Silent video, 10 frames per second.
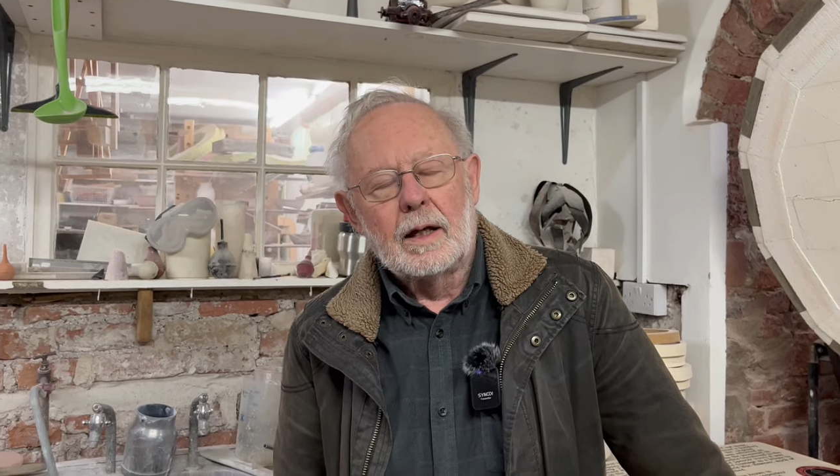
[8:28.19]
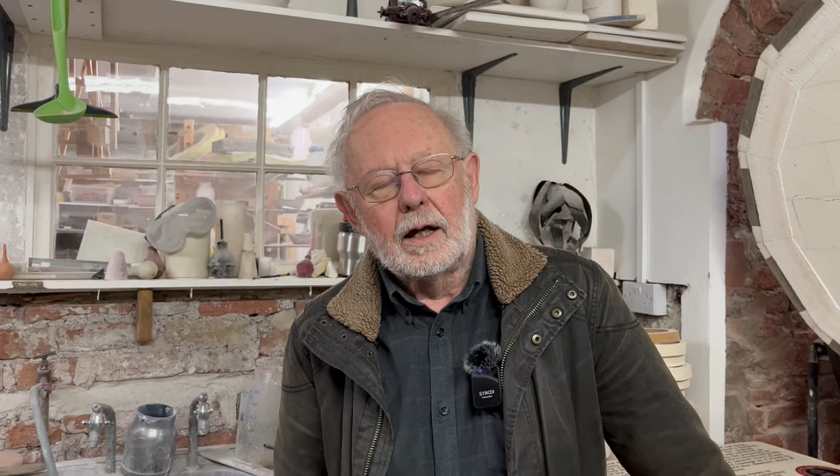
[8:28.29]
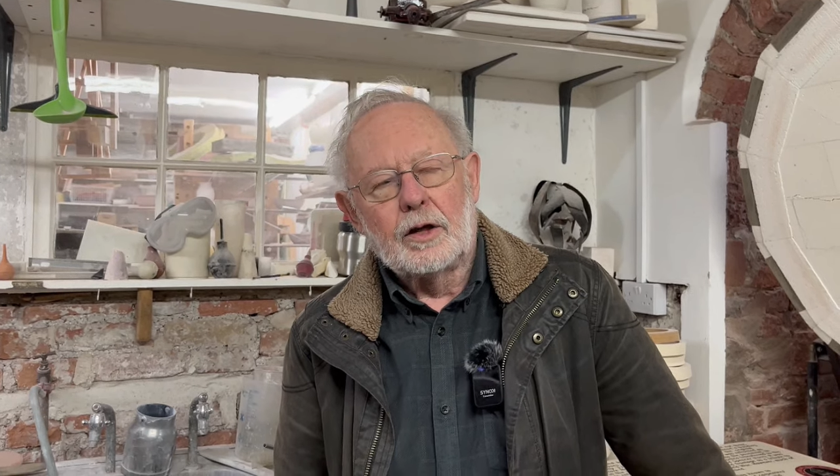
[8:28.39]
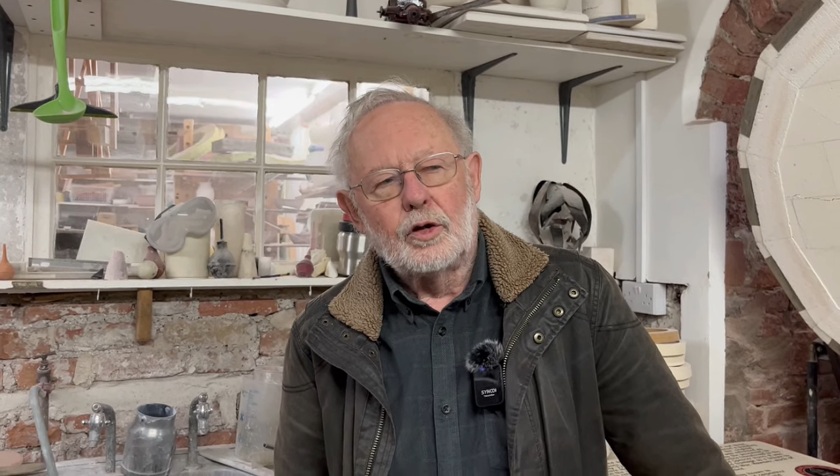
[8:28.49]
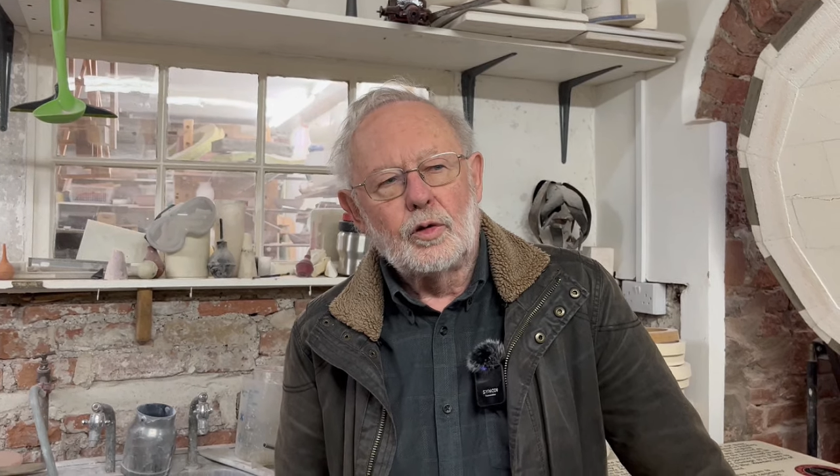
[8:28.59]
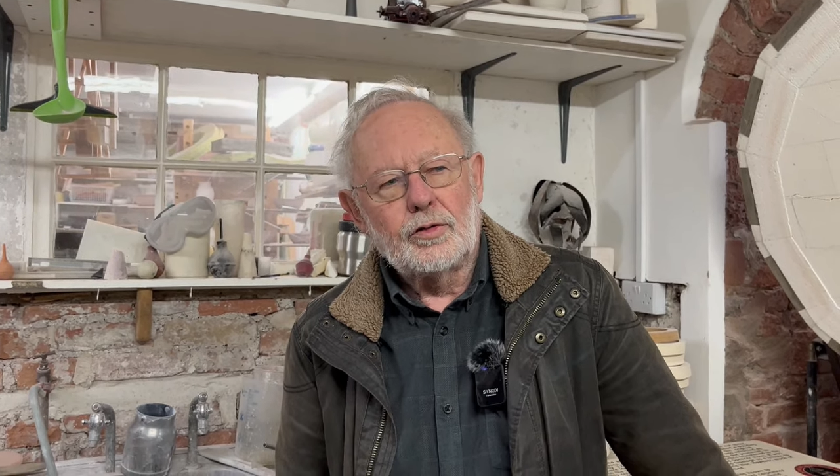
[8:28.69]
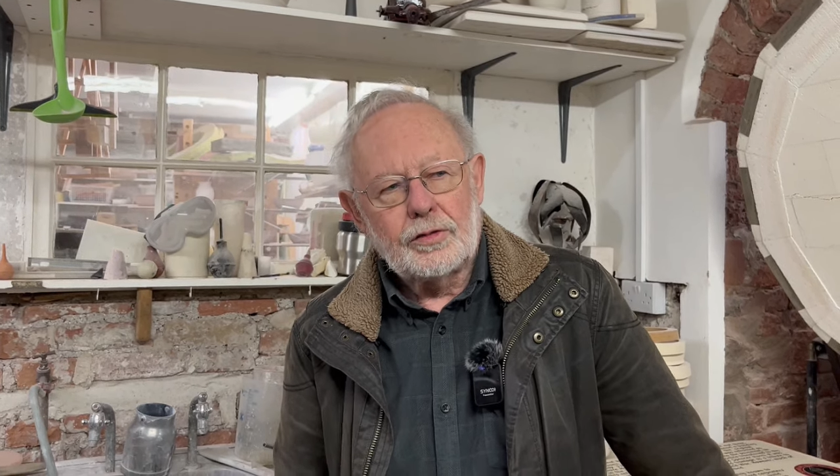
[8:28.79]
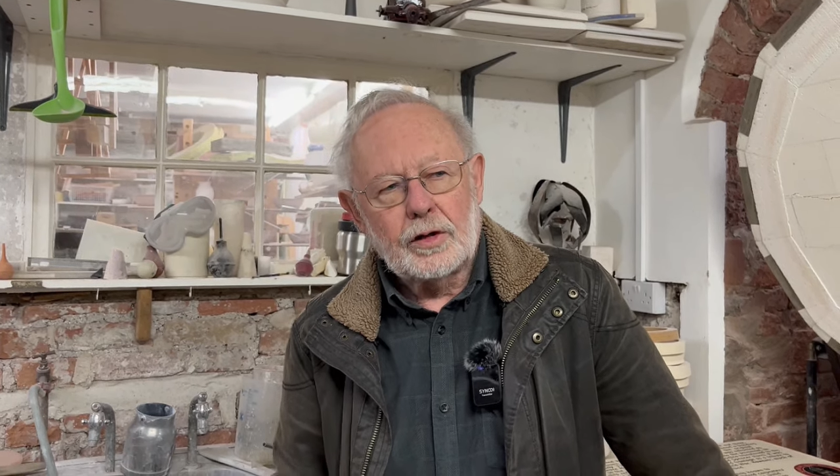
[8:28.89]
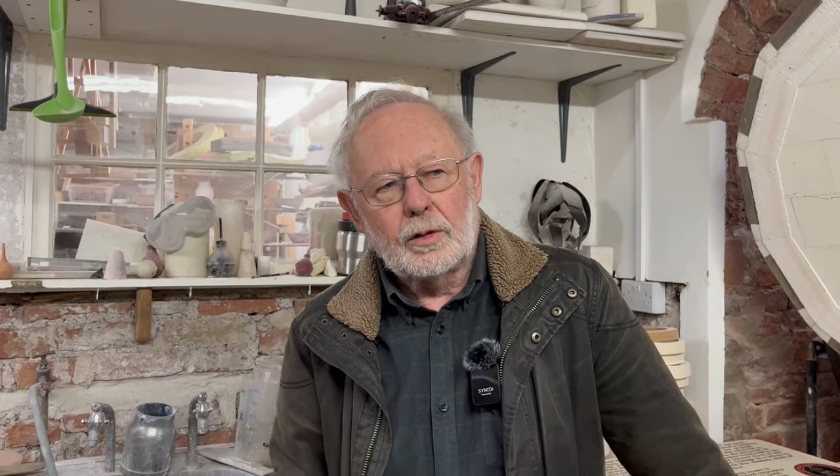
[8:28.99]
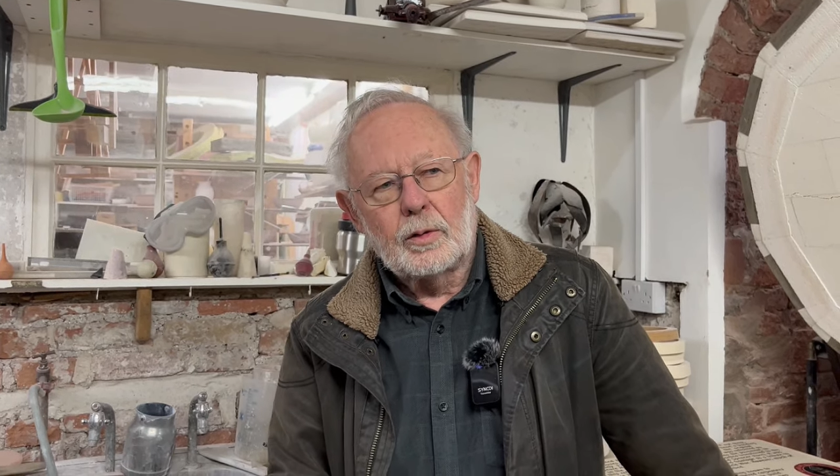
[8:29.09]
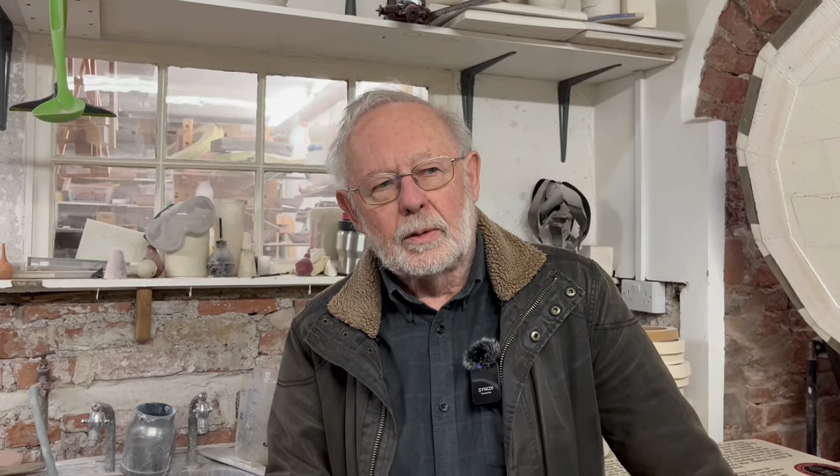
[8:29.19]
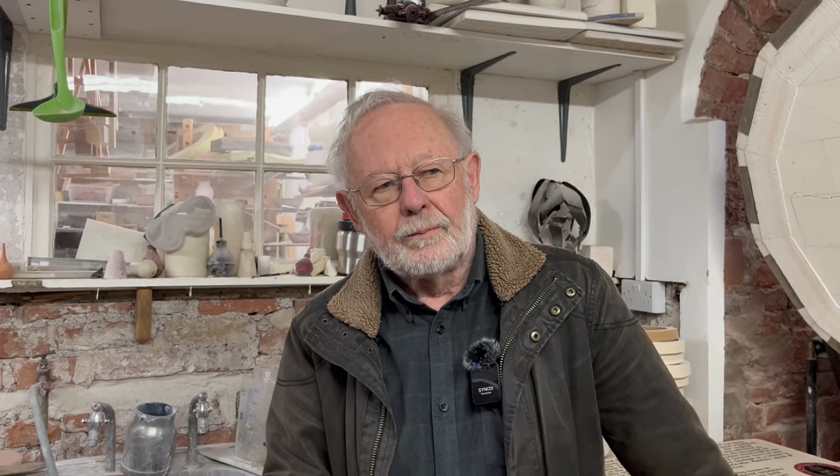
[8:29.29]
And also